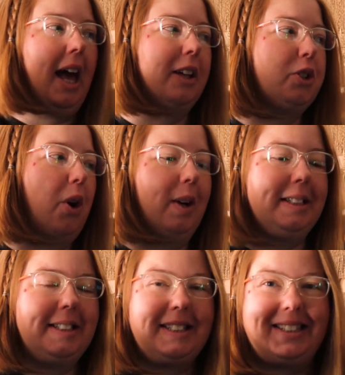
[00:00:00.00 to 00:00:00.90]
And so
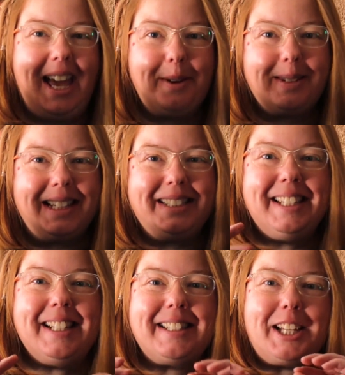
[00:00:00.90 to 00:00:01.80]
instead what I
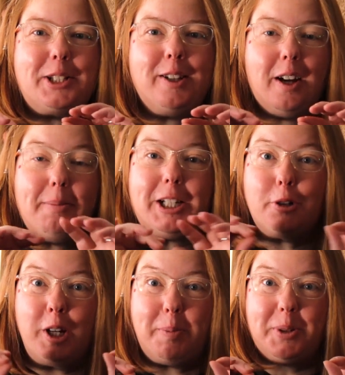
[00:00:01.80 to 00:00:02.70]
did is I took my
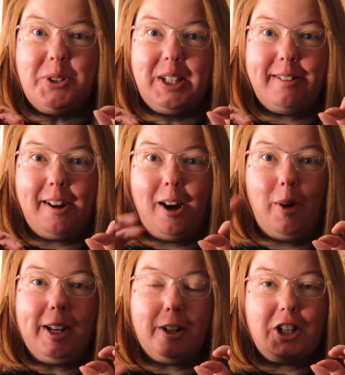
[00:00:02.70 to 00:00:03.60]

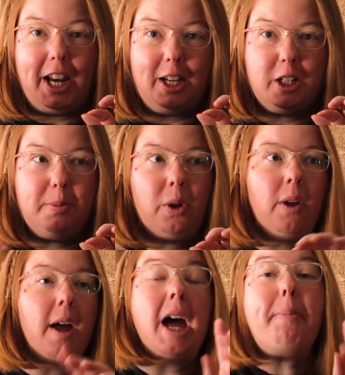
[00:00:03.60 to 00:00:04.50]
000
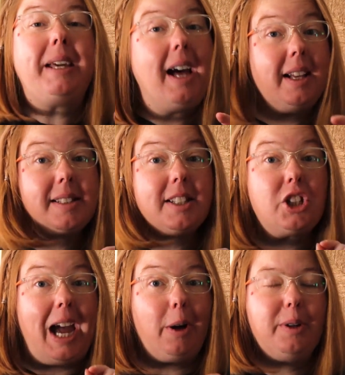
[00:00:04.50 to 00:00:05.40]
interchangeable because the
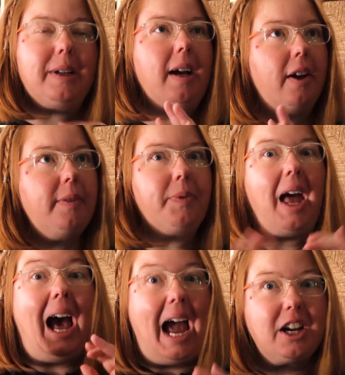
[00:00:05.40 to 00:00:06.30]
Chow Goo,
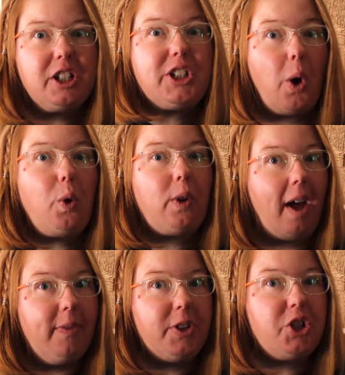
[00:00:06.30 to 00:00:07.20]
I actually don't
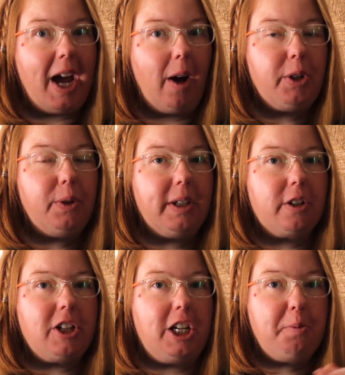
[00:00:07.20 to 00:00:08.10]
love the Chow Goo
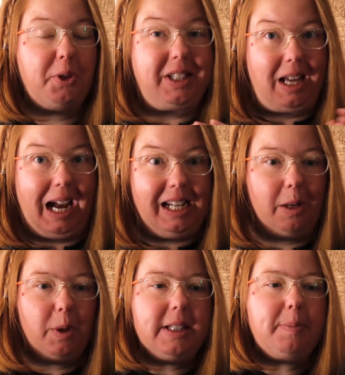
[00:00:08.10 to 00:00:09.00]
interchangeable, the
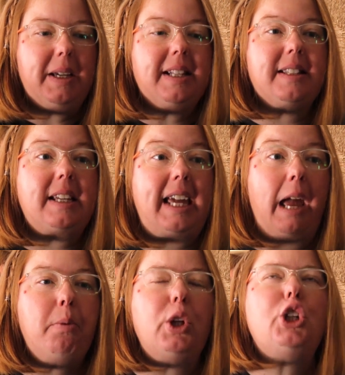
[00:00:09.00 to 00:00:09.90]
tiny ones, because the
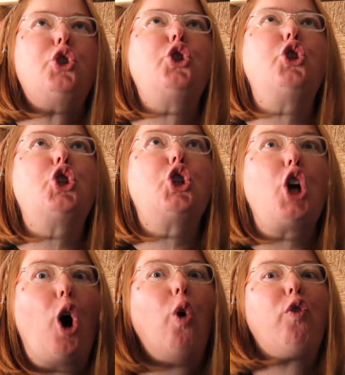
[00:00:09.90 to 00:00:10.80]
cable is
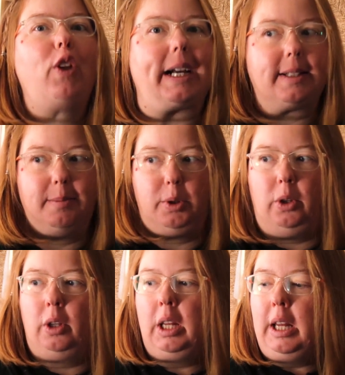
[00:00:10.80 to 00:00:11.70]
so
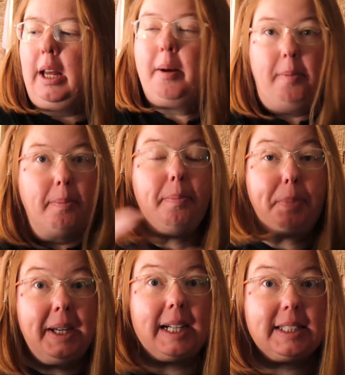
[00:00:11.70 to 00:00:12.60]
flexible.
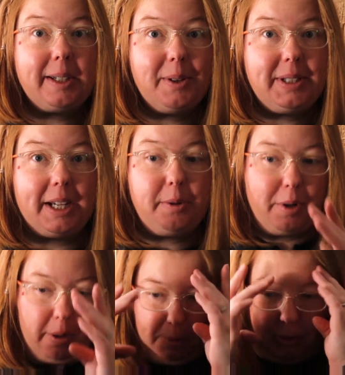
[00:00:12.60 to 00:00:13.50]
Because it goes down to
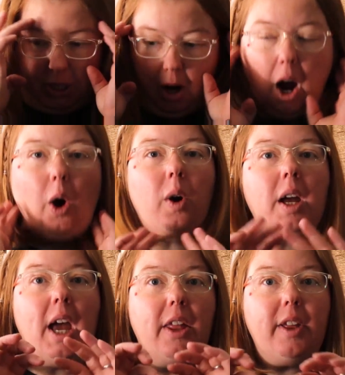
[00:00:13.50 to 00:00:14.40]
a 000,
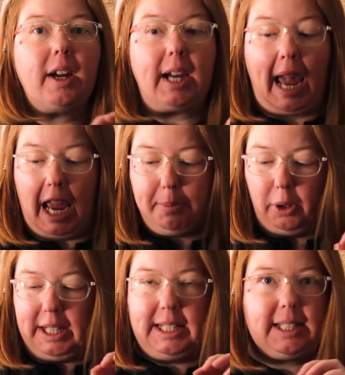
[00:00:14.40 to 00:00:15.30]
the
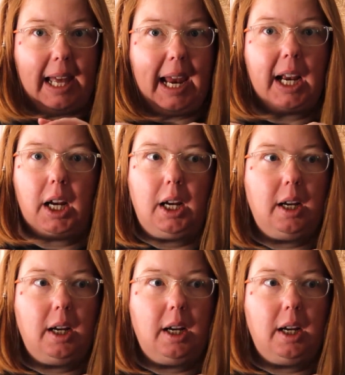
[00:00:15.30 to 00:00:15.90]
cable is like